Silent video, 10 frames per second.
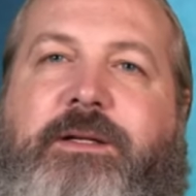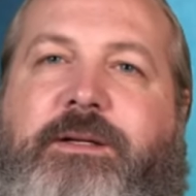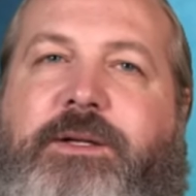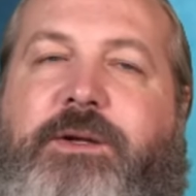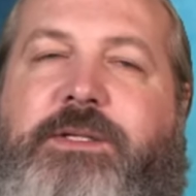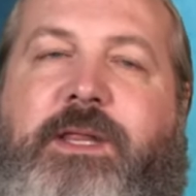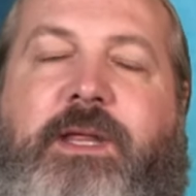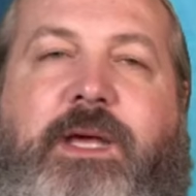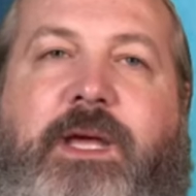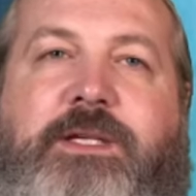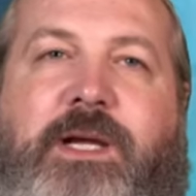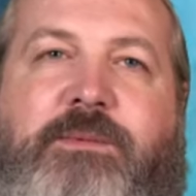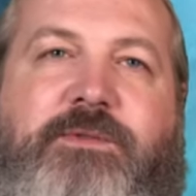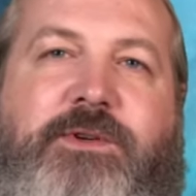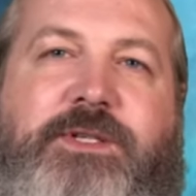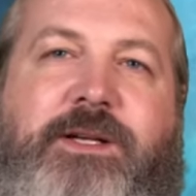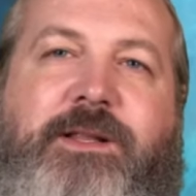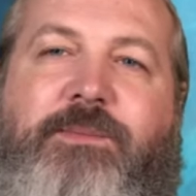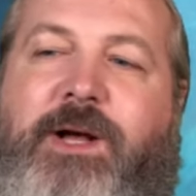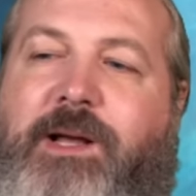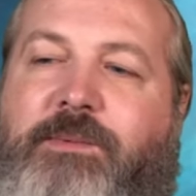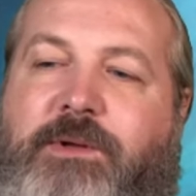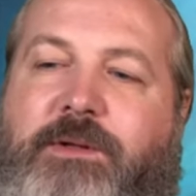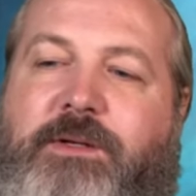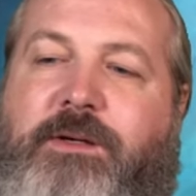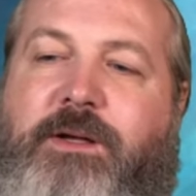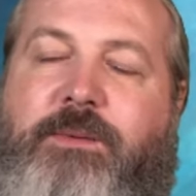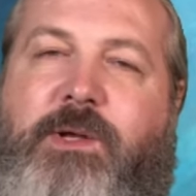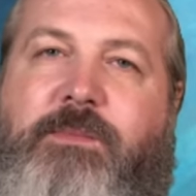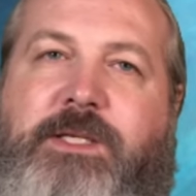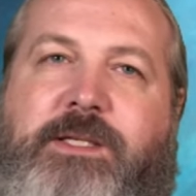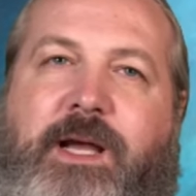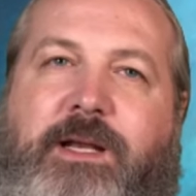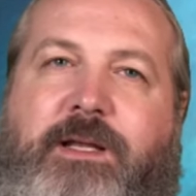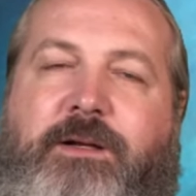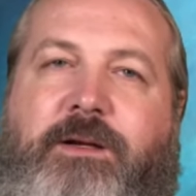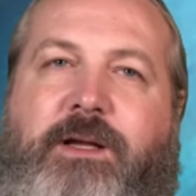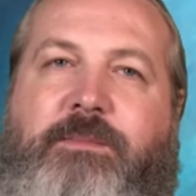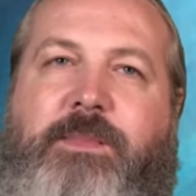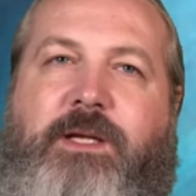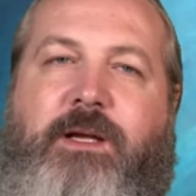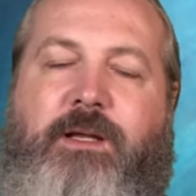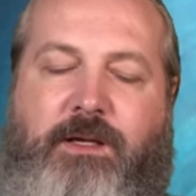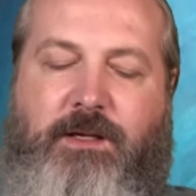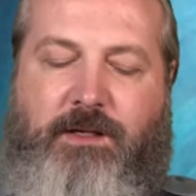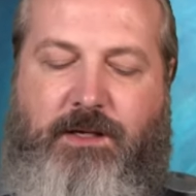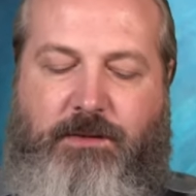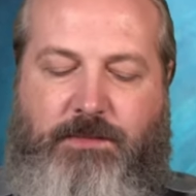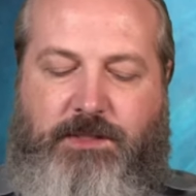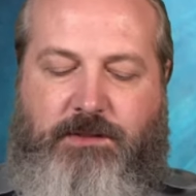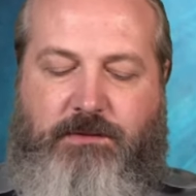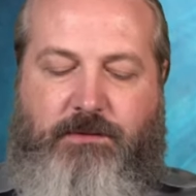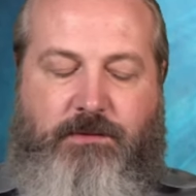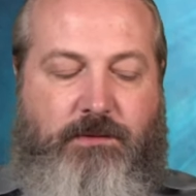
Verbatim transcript: using the King James Version of the Bible, you're going to be misguided, and you're going to come to